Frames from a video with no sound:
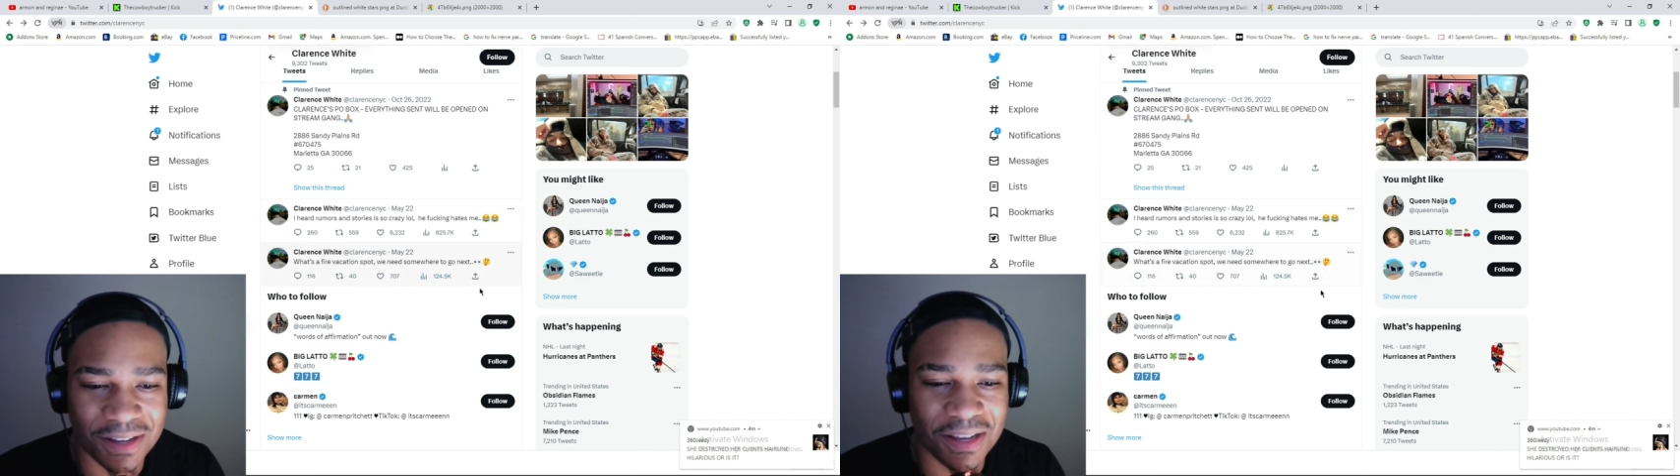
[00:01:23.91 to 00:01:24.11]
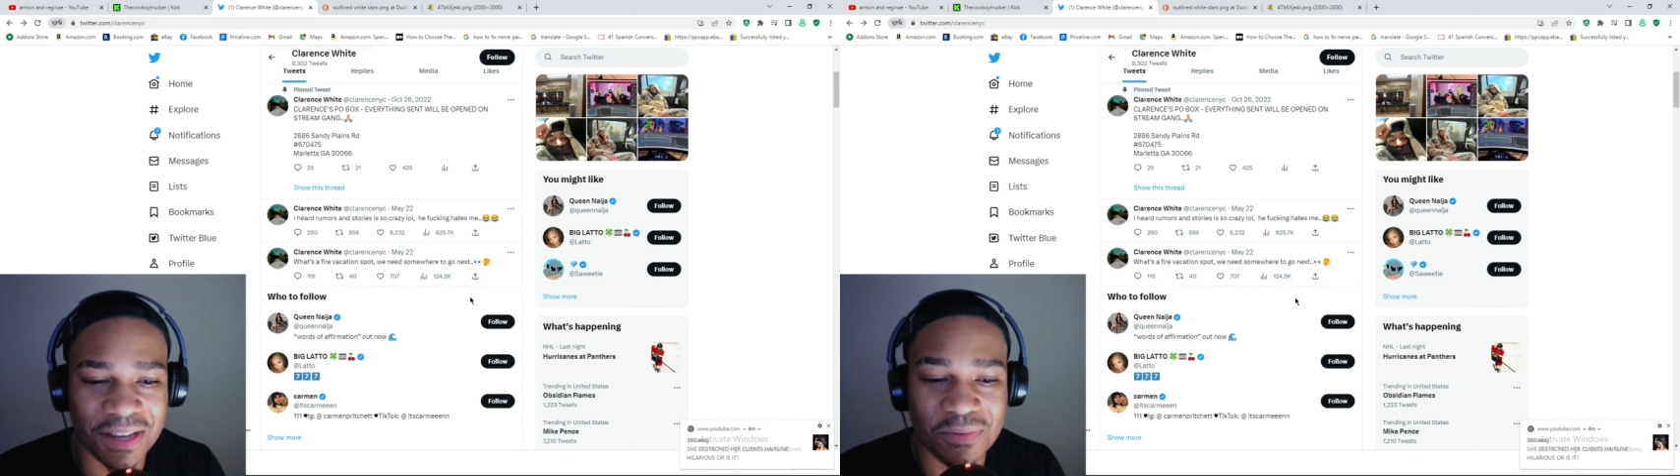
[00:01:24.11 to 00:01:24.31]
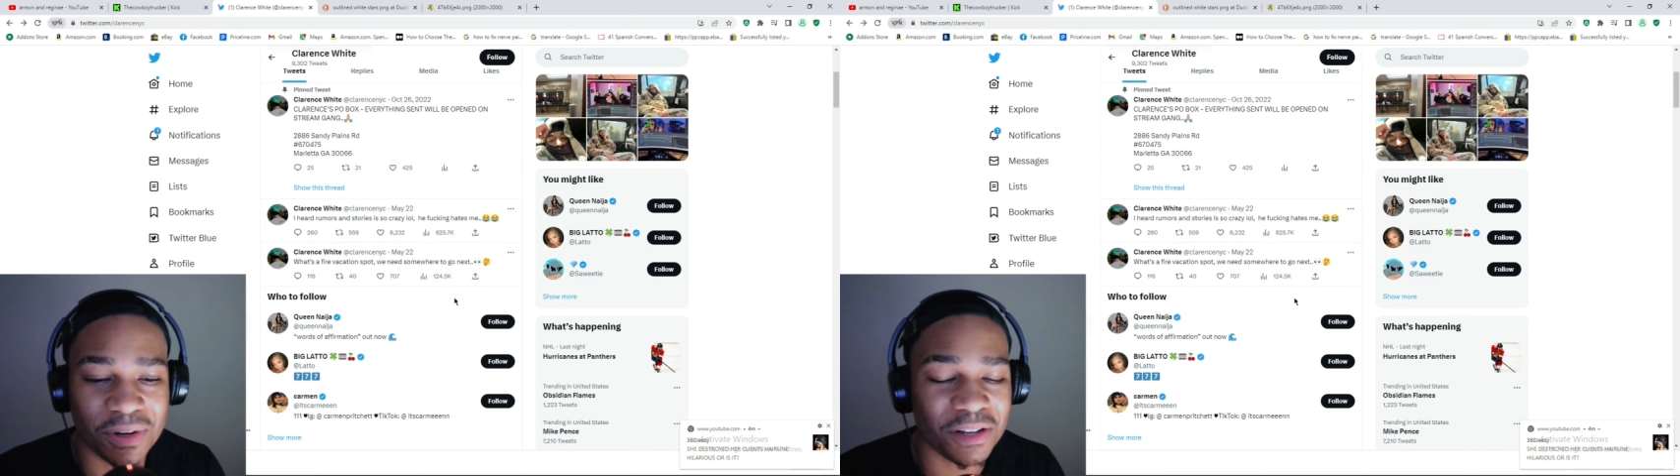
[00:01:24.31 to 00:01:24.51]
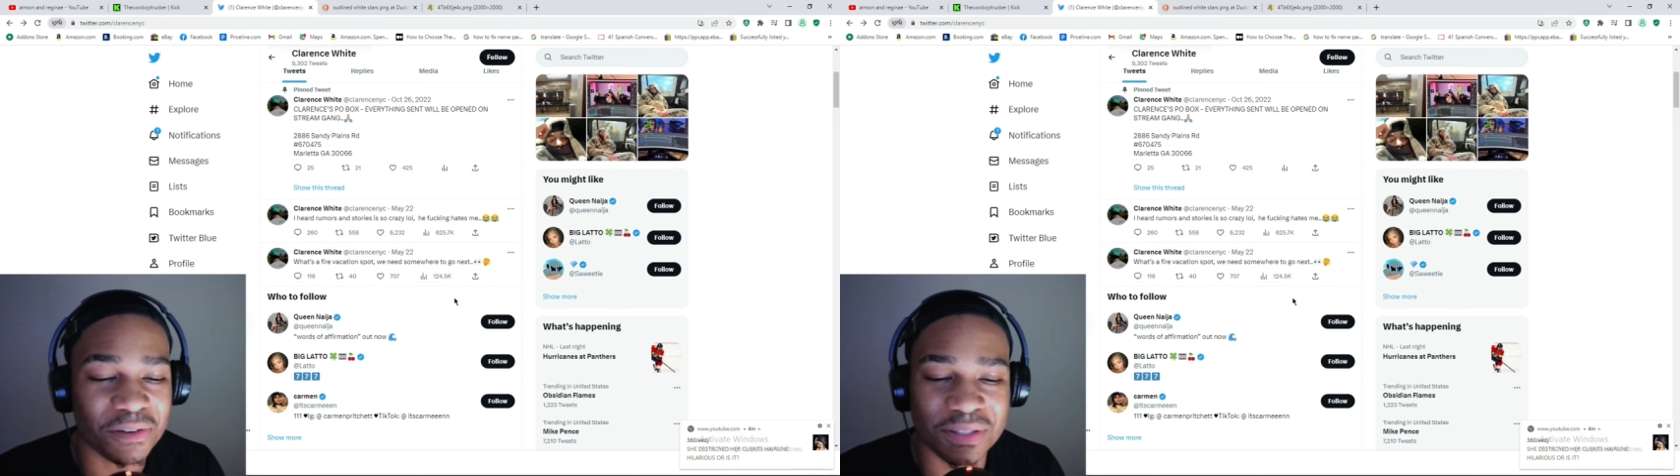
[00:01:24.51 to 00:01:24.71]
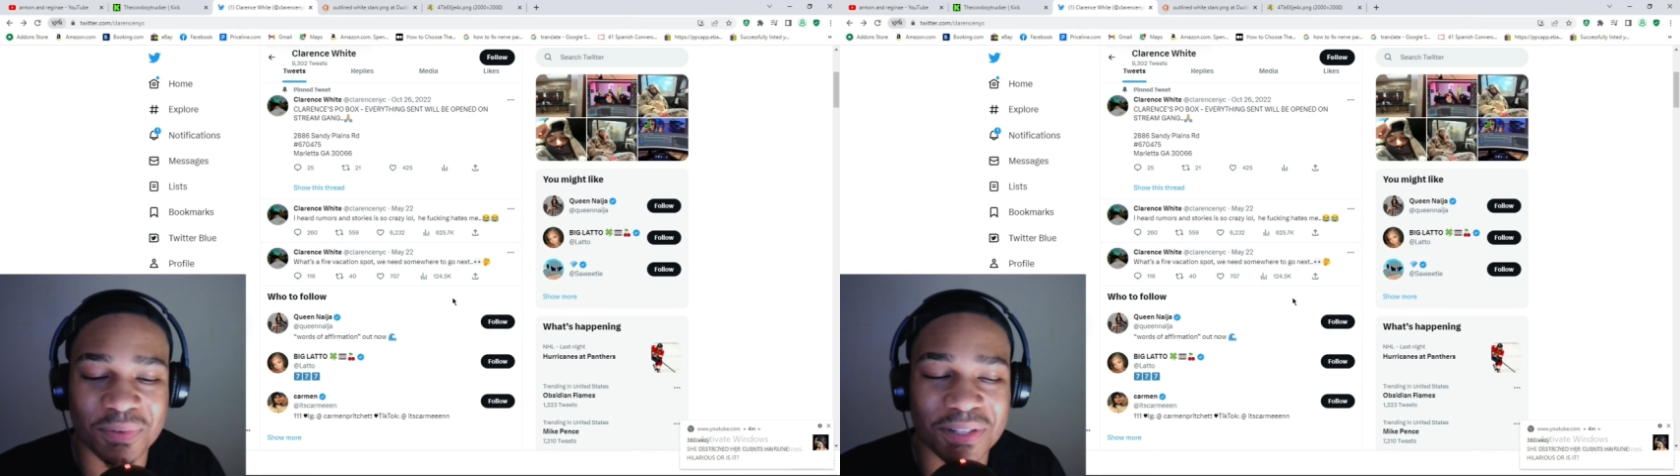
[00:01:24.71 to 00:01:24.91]
He wanted to go
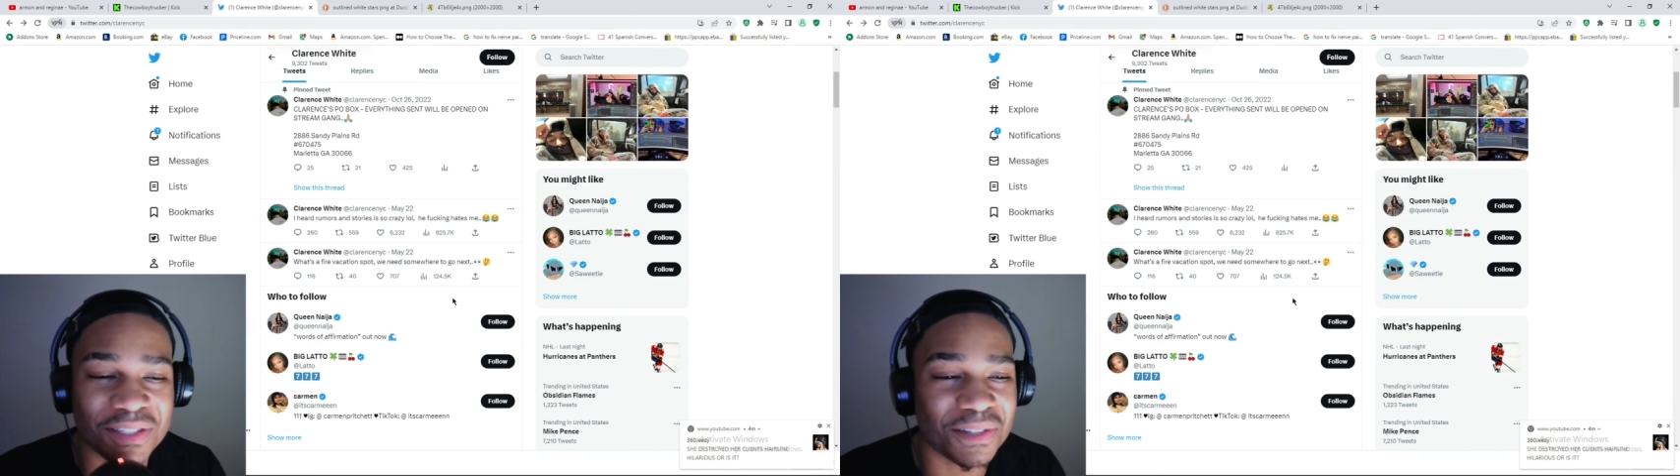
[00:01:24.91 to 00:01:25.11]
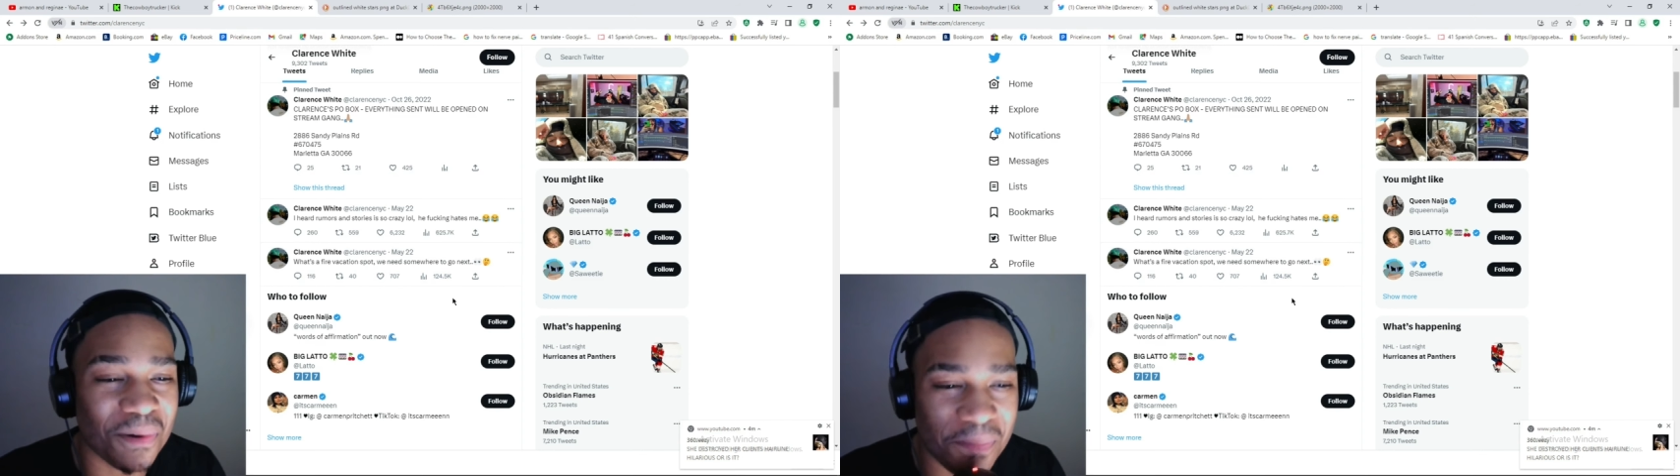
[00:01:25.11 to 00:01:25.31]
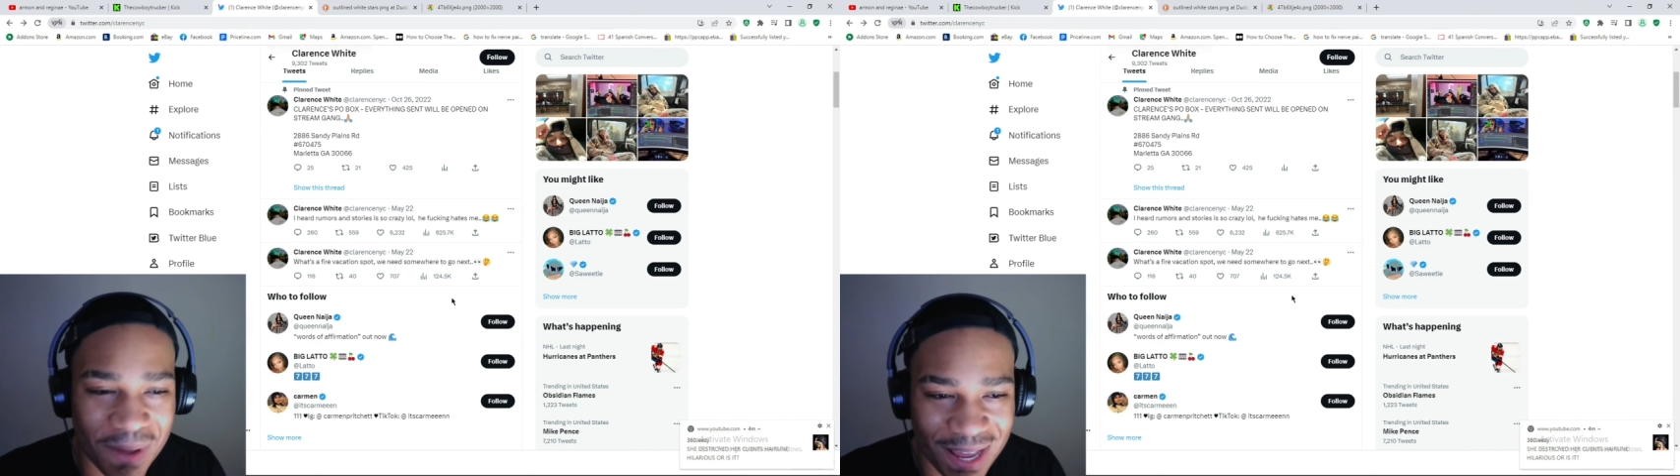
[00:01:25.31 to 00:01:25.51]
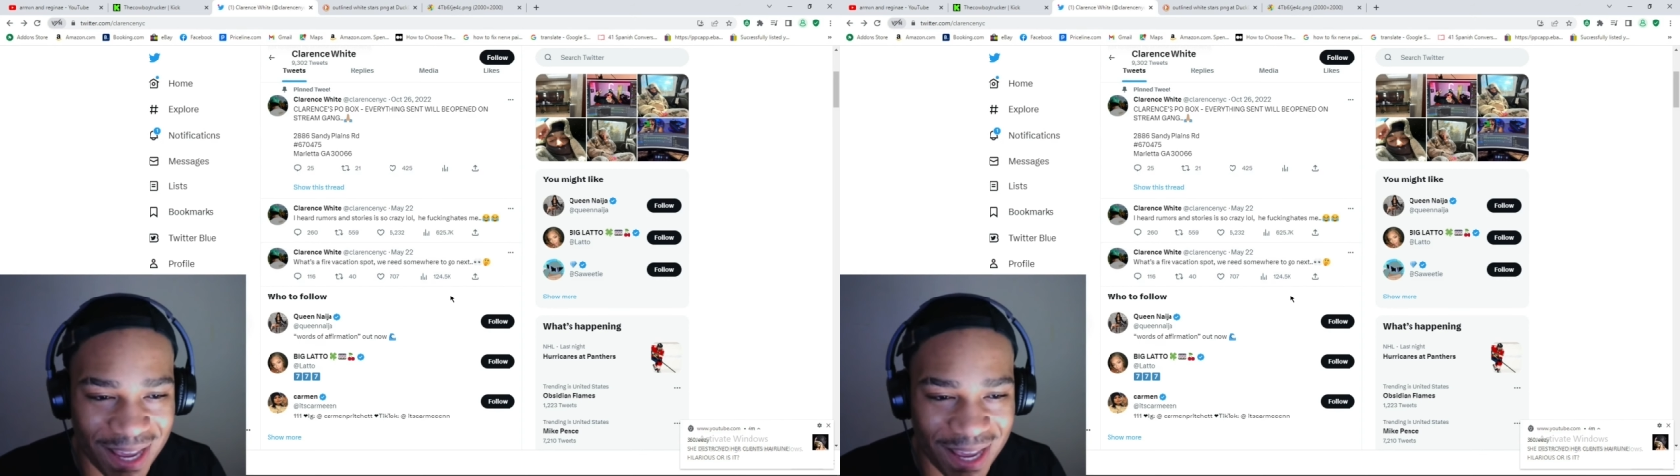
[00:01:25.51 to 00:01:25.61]
somewhere so bad,